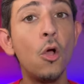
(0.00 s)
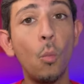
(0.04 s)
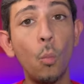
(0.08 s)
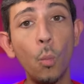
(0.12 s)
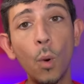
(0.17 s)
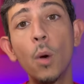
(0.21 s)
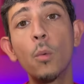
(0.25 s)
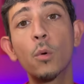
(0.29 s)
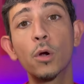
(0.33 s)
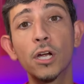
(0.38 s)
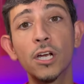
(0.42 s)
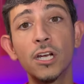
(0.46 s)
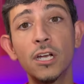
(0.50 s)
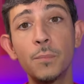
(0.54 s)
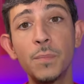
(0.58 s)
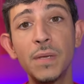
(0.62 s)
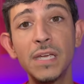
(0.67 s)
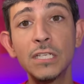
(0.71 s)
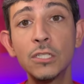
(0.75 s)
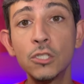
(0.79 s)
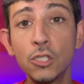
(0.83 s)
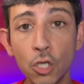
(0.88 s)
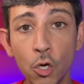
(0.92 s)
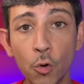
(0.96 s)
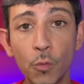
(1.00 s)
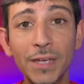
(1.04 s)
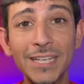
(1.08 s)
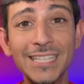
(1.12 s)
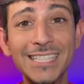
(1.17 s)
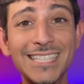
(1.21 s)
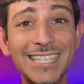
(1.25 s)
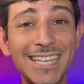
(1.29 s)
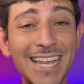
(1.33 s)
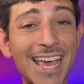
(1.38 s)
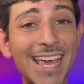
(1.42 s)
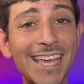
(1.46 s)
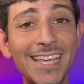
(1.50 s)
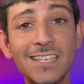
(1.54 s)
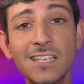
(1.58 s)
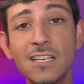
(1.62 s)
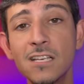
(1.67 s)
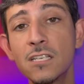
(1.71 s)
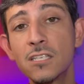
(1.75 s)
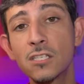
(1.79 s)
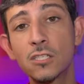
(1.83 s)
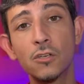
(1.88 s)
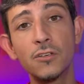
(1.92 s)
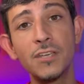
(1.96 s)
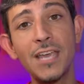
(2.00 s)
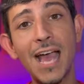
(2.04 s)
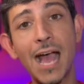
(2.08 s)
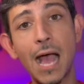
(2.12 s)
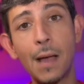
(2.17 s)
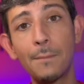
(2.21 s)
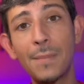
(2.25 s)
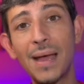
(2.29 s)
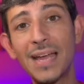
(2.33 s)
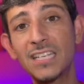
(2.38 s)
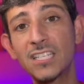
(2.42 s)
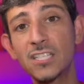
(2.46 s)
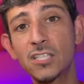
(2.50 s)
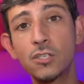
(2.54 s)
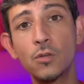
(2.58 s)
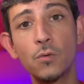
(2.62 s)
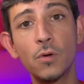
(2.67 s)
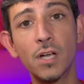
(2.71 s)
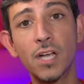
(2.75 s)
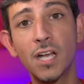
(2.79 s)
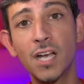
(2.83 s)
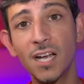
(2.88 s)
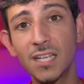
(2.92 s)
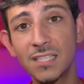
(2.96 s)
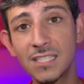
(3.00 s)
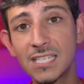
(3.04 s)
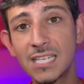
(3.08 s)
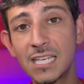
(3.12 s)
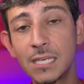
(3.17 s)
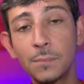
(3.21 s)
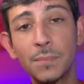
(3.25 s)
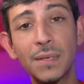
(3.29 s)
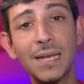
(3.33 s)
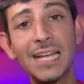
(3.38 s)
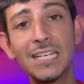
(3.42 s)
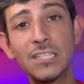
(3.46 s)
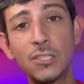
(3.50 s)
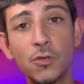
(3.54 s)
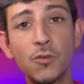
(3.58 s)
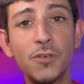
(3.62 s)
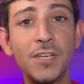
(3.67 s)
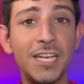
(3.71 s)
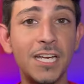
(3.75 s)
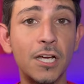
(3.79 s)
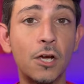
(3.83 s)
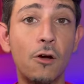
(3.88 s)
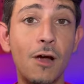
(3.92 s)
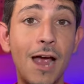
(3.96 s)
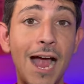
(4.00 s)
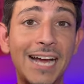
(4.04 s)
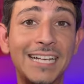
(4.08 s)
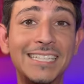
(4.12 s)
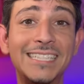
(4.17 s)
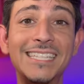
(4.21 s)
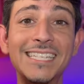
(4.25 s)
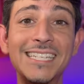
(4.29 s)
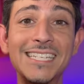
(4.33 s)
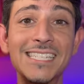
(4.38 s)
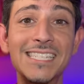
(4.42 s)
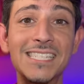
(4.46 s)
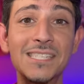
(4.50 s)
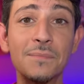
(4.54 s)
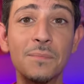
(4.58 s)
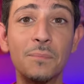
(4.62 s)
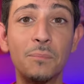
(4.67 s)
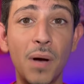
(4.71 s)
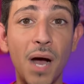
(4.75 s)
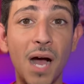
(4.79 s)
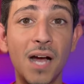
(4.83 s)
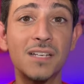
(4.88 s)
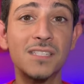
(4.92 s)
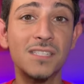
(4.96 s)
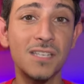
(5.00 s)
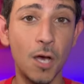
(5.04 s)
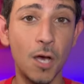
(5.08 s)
what we're gonna be doing today. So yeah, I might just do a cutscene, but I do need to crack this box